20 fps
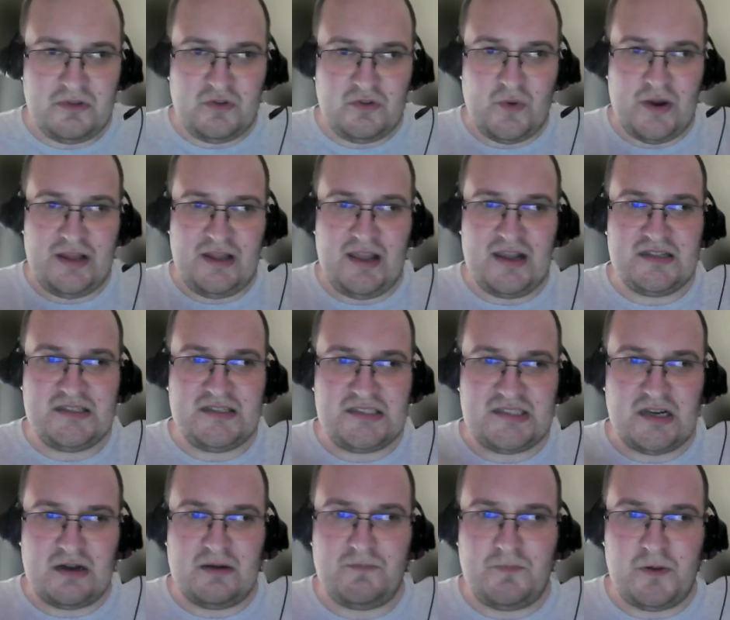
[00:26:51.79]
28
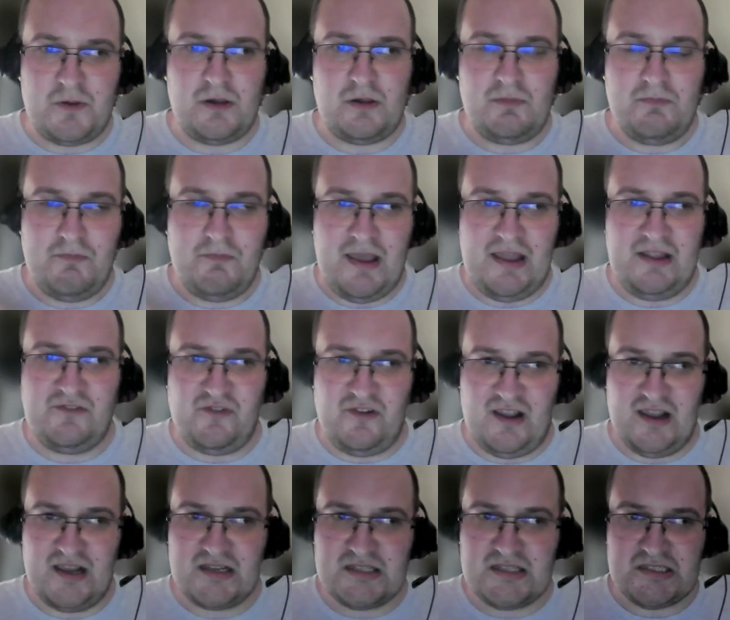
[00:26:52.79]
sample
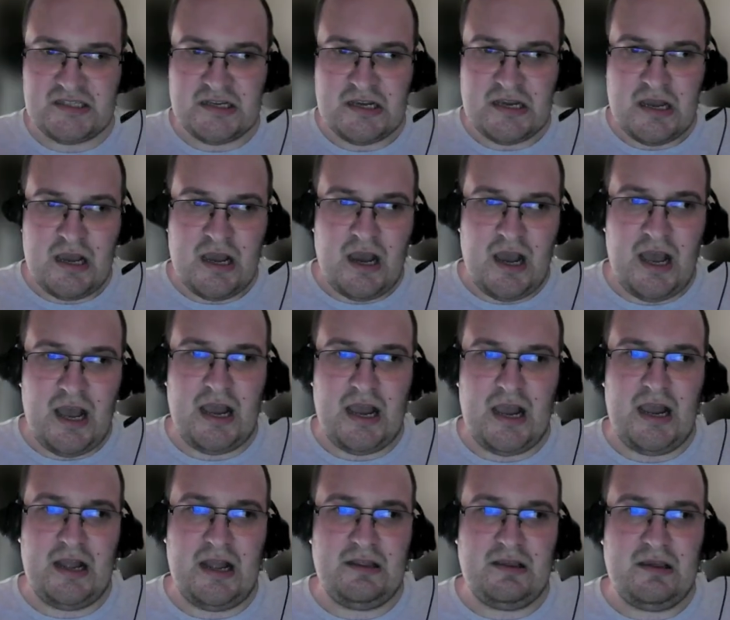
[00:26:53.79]
matrix,
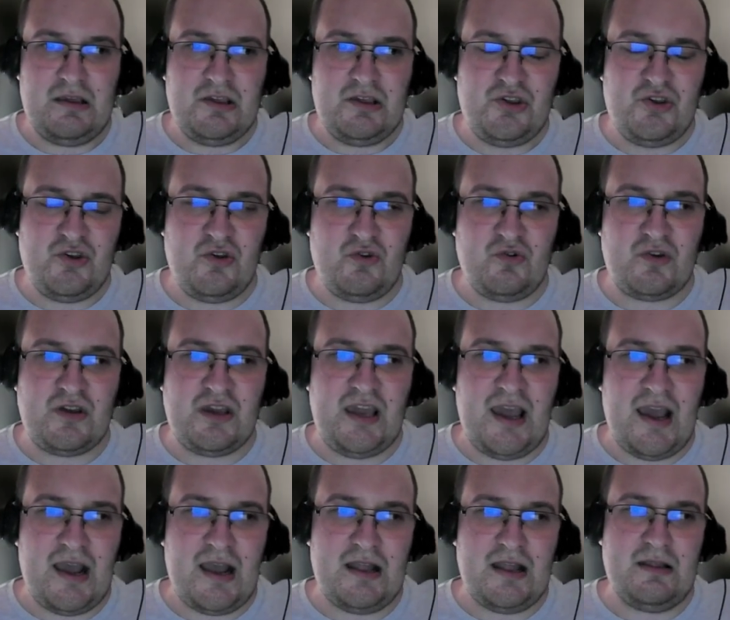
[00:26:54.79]
and you
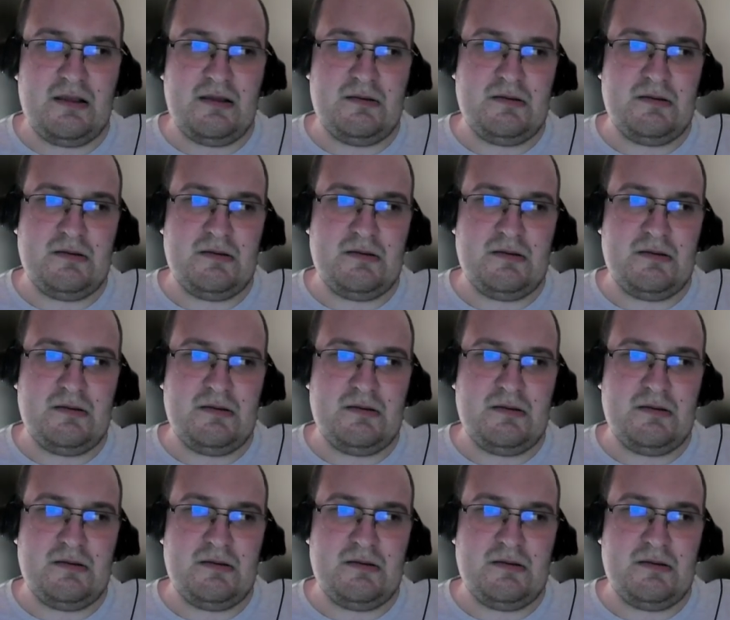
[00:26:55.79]
can